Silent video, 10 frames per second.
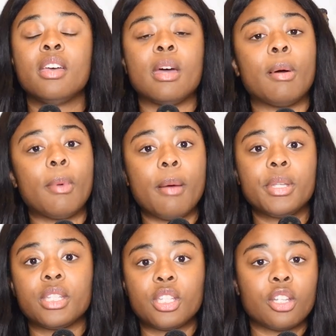Now, my mom
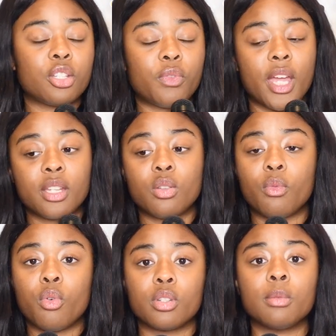is a Steelers fan, so
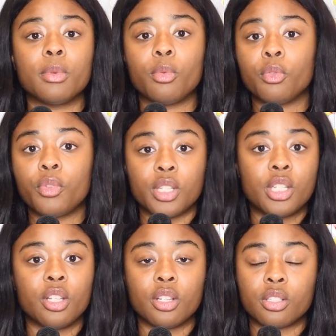of course I'm going to be rooting for the
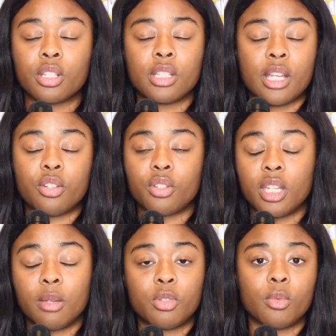Steelers because that's her team.